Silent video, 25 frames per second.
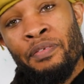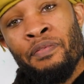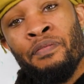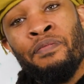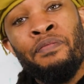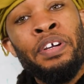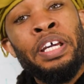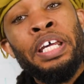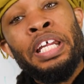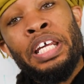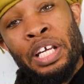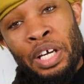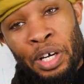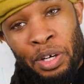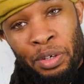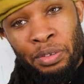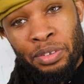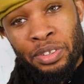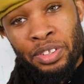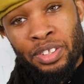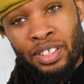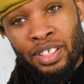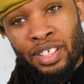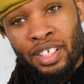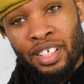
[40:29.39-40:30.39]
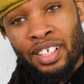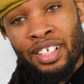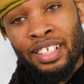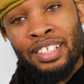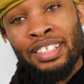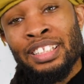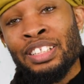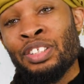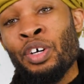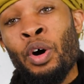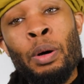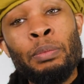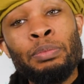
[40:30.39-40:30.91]
videos.
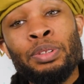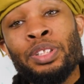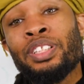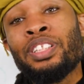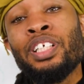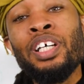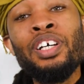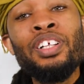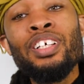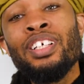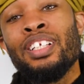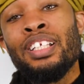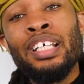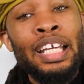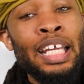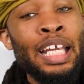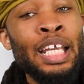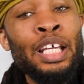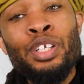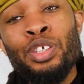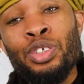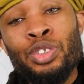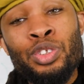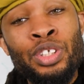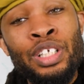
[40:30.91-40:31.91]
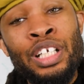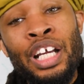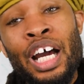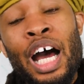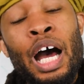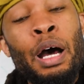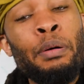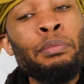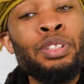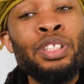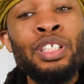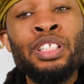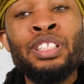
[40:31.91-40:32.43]
So I'm still in the industry.
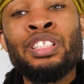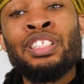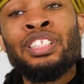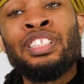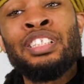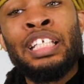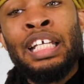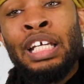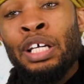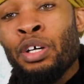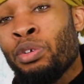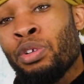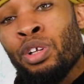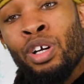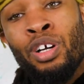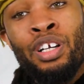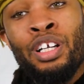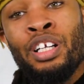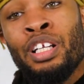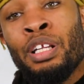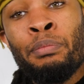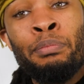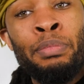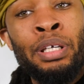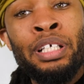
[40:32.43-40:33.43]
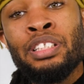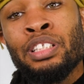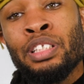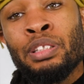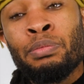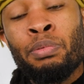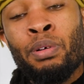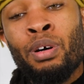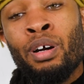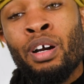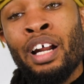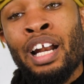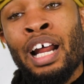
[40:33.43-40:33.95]
I'm just still learning the business
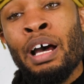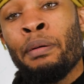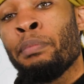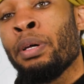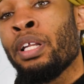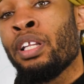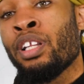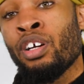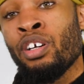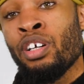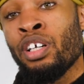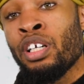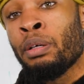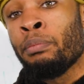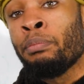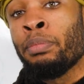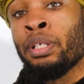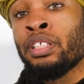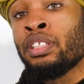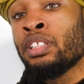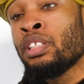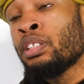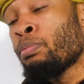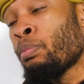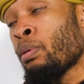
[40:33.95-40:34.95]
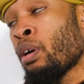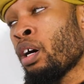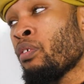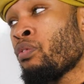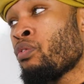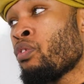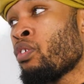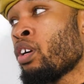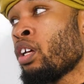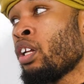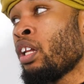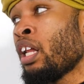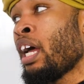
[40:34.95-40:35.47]
part. And I've been learning the business part
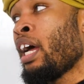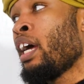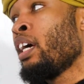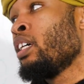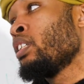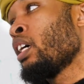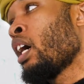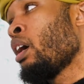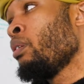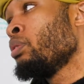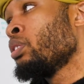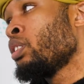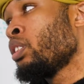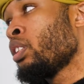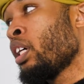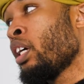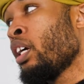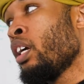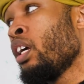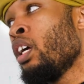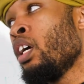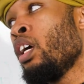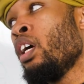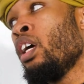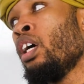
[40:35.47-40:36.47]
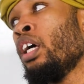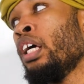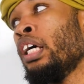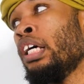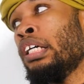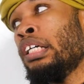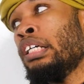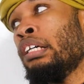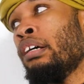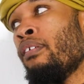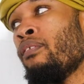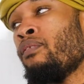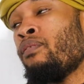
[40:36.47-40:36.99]
for the last, I would say
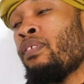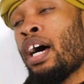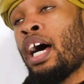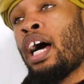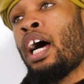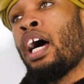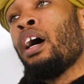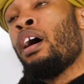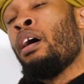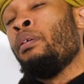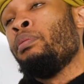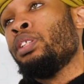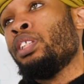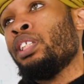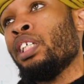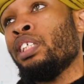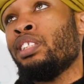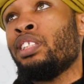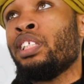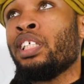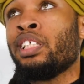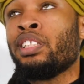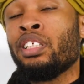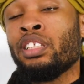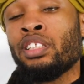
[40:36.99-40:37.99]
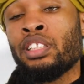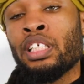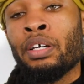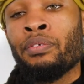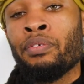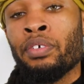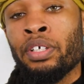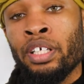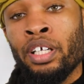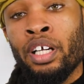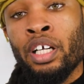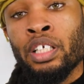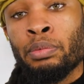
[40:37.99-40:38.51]
6 to
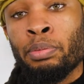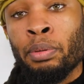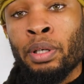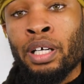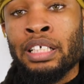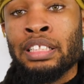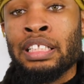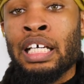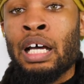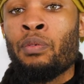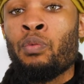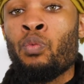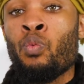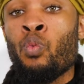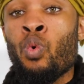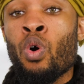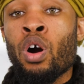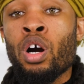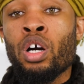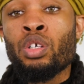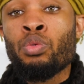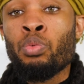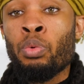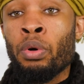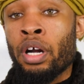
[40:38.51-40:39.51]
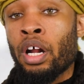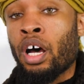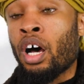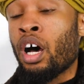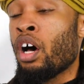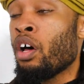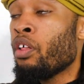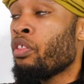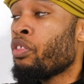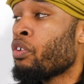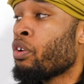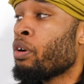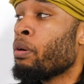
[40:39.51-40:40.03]
7 years, because I've worked with
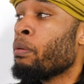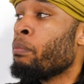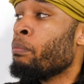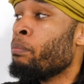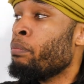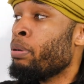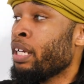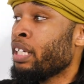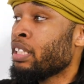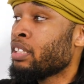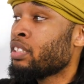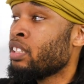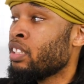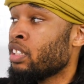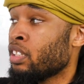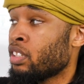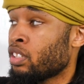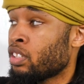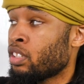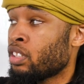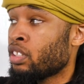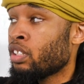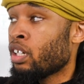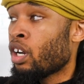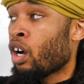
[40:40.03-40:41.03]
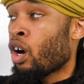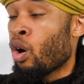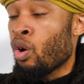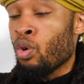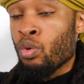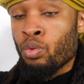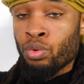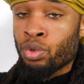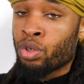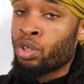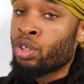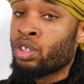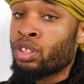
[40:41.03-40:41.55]
other business
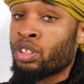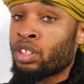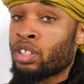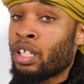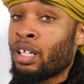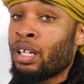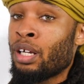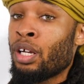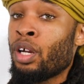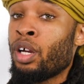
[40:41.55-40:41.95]
owners